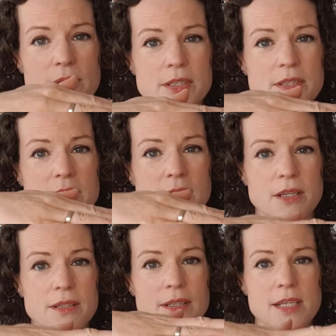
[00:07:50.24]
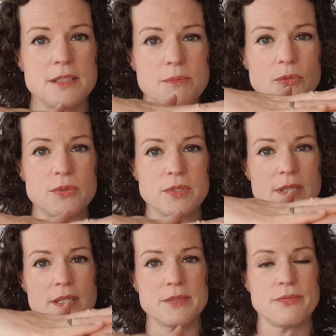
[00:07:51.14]
which is gonna lead more to
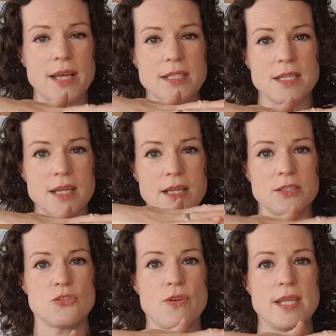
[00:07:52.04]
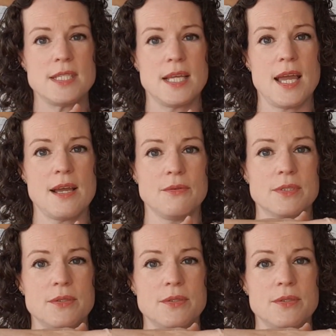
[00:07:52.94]
this flattening and straightening out.